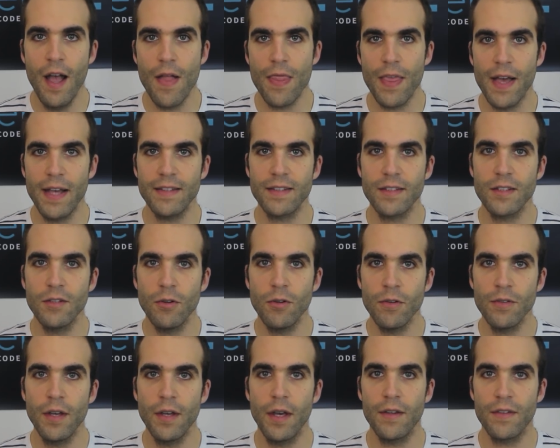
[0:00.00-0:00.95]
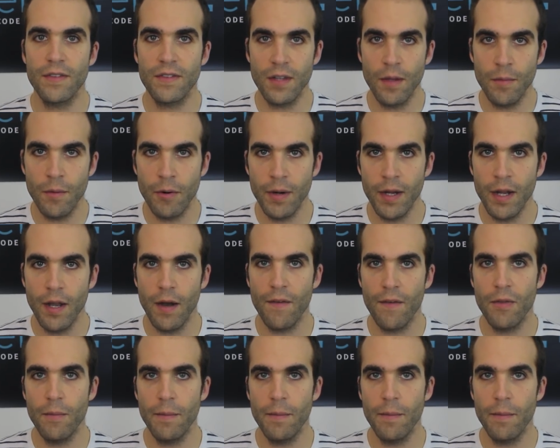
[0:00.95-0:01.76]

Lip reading: that's called A Summary of